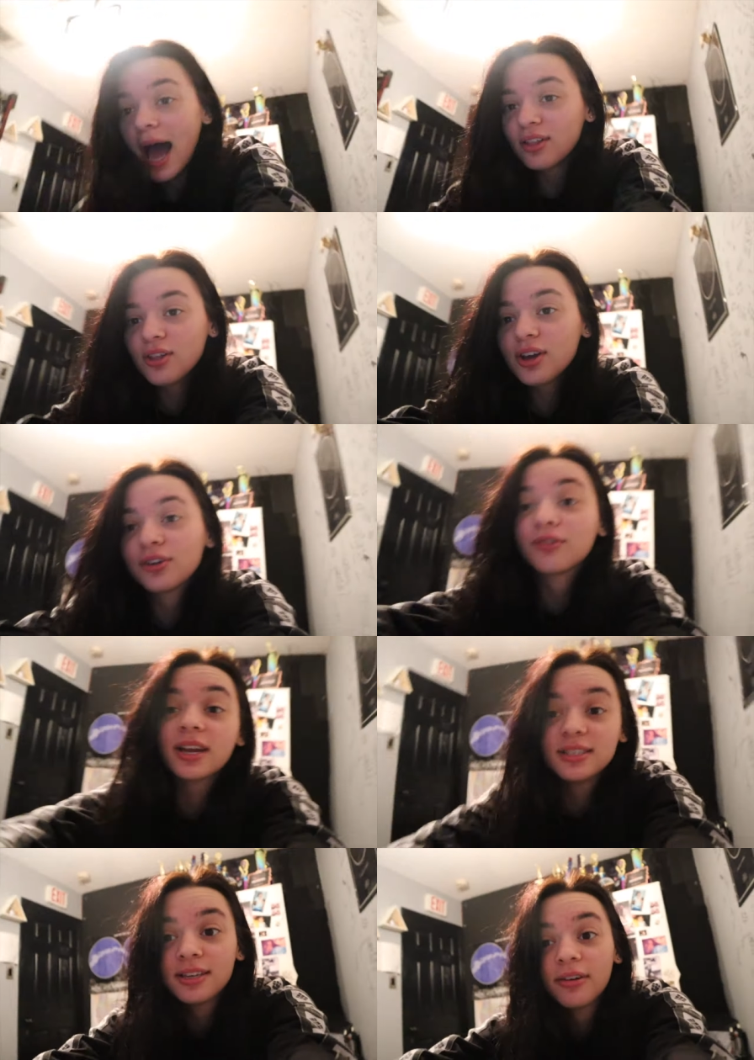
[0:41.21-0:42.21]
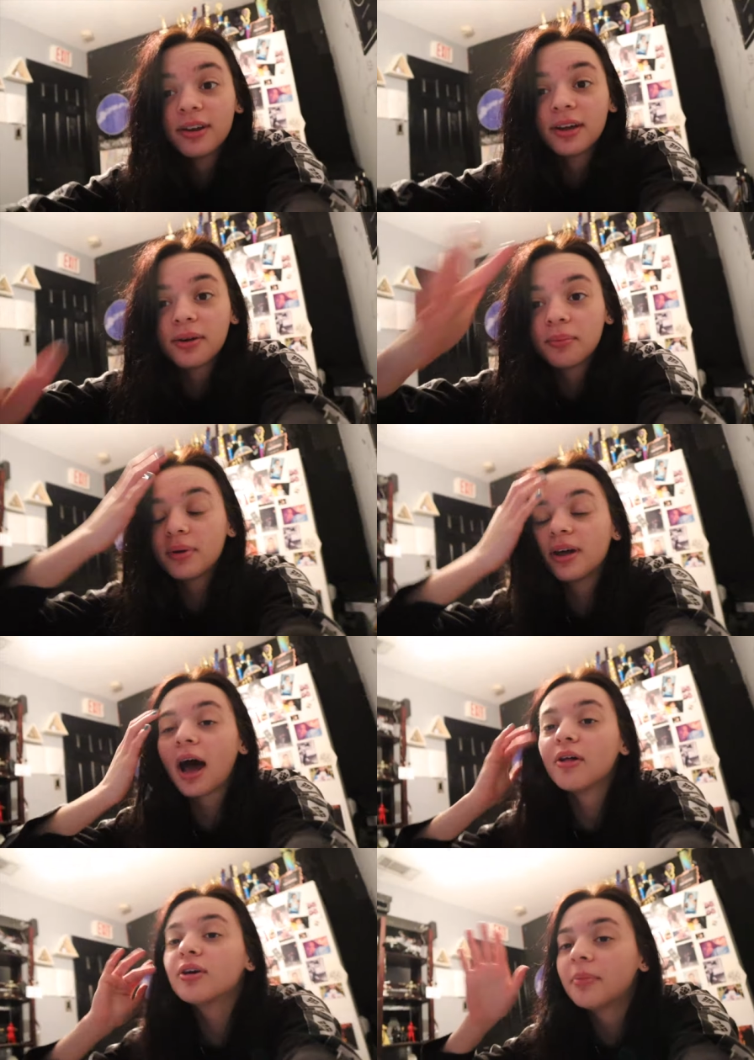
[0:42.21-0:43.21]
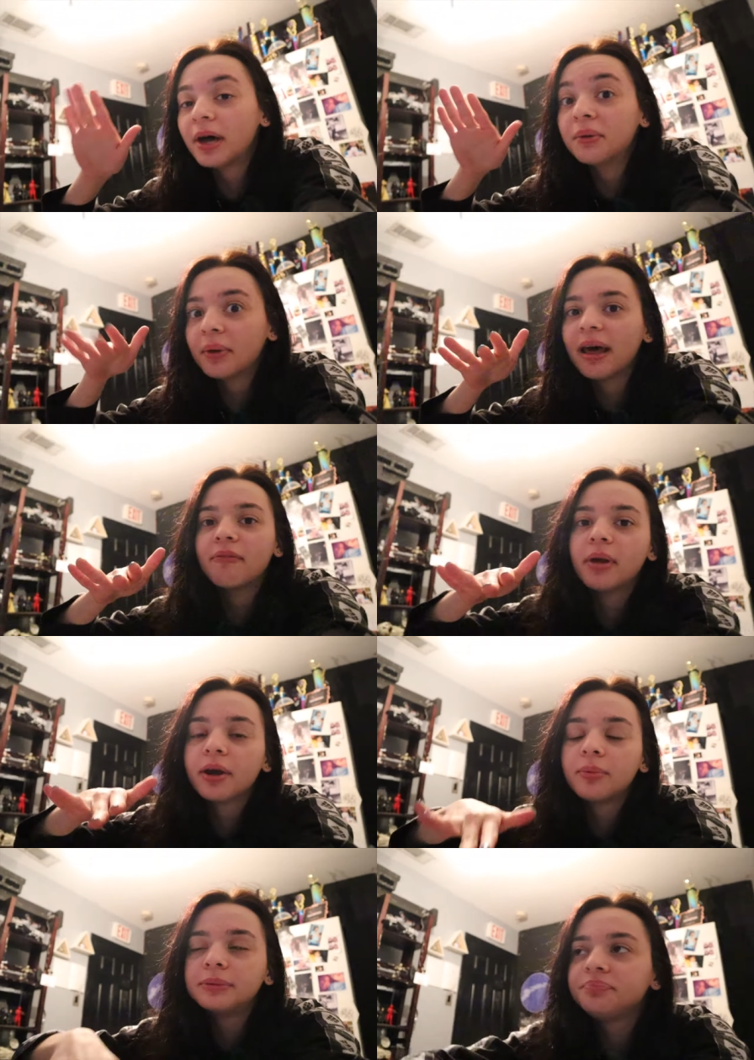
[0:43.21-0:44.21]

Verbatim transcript: I look crazy right now, but I look better when I have makeup